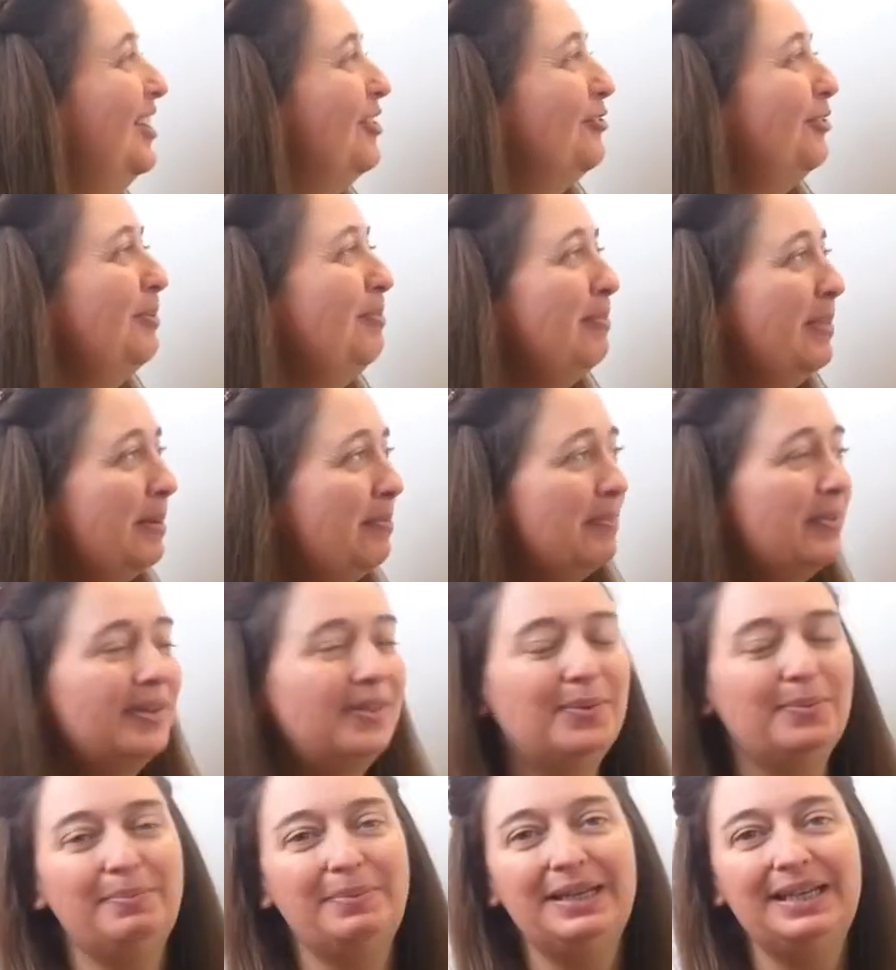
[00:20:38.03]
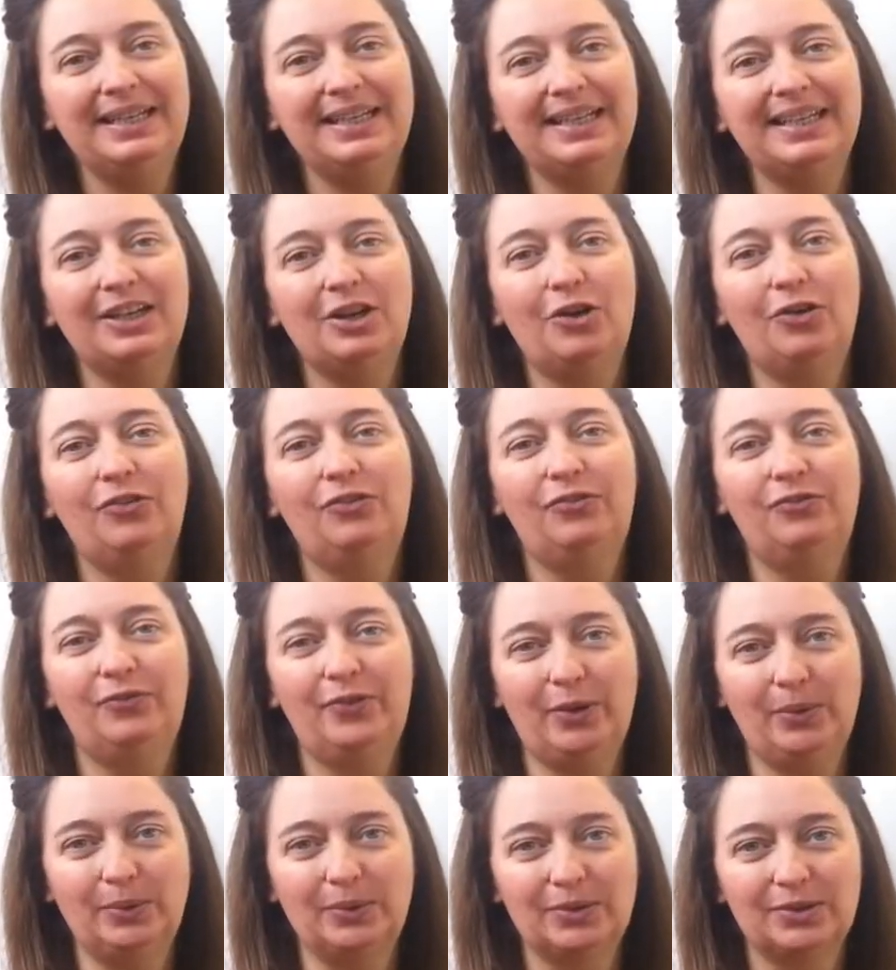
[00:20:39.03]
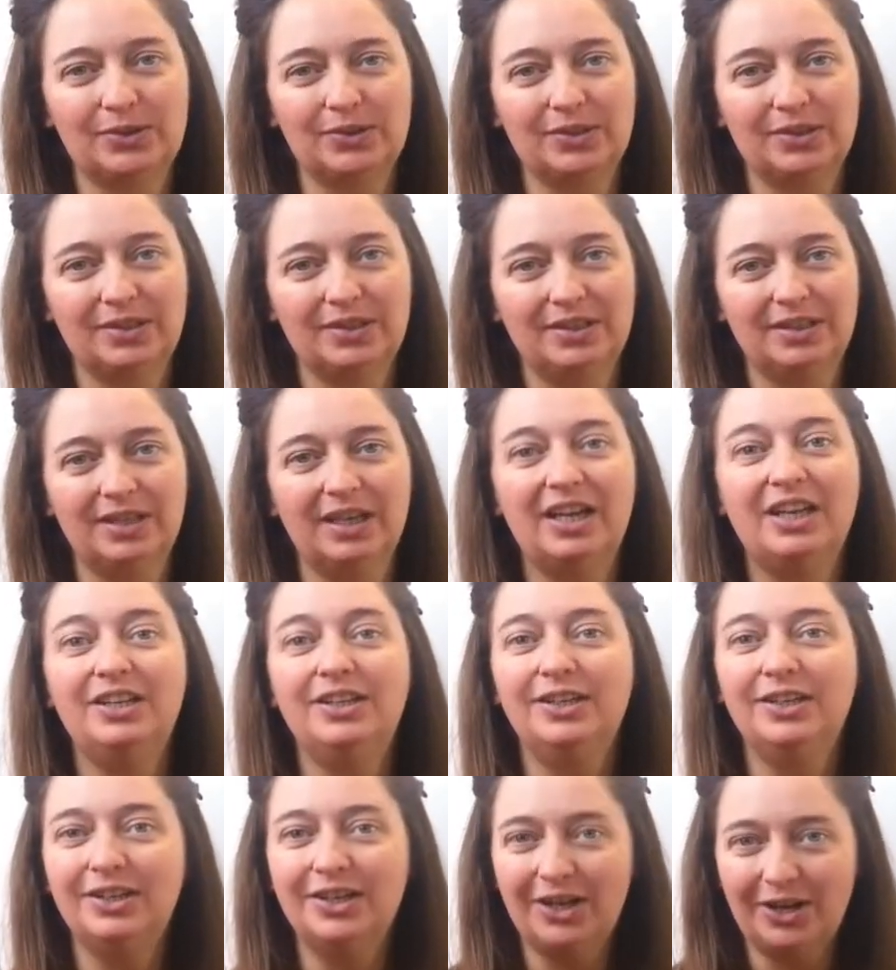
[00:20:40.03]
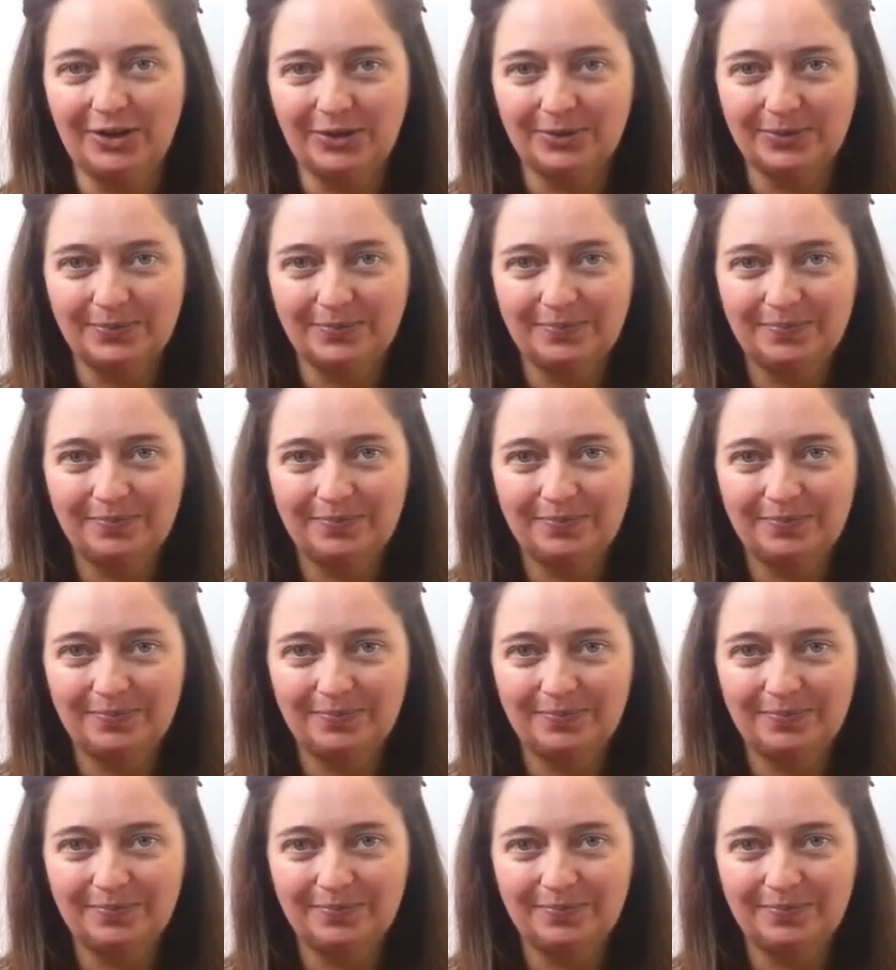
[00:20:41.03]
Remember the meaning of false and no.